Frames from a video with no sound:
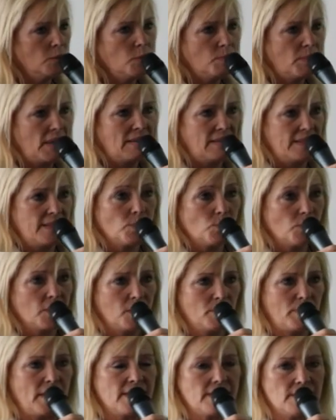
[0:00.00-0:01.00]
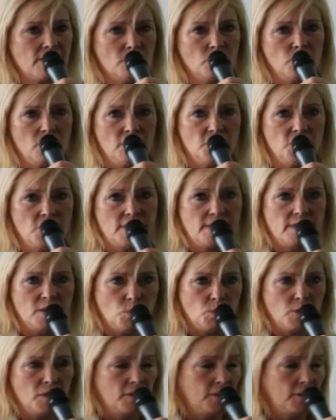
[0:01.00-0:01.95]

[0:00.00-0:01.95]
who apparently is one of the best oncologists in the